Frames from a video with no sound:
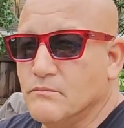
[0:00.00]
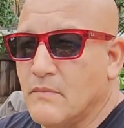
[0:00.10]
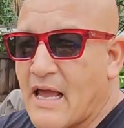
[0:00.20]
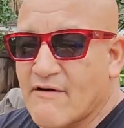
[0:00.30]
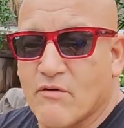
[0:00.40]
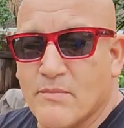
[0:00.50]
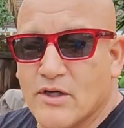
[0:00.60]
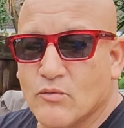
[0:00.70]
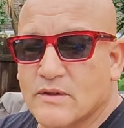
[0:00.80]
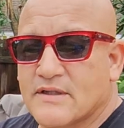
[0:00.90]
have a
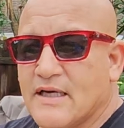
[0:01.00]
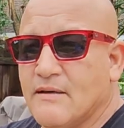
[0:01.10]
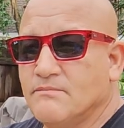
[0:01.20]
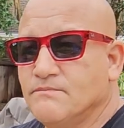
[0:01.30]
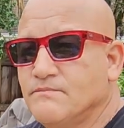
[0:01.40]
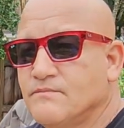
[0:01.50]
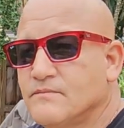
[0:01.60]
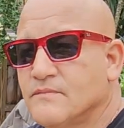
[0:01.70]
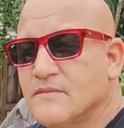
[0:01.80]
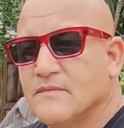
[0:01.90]
meal with them,
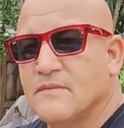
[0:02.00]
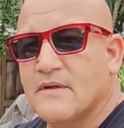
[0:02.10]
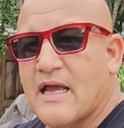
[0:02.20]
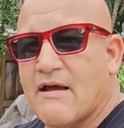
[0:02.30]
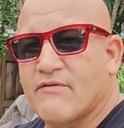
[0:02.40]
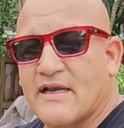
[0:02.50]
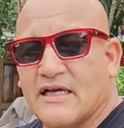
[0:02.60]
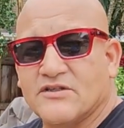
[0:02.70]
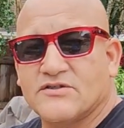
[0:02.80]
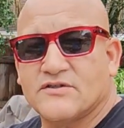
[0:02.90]
have a
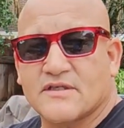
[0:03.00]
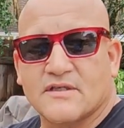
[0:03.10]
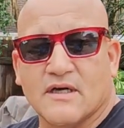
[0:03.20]
nice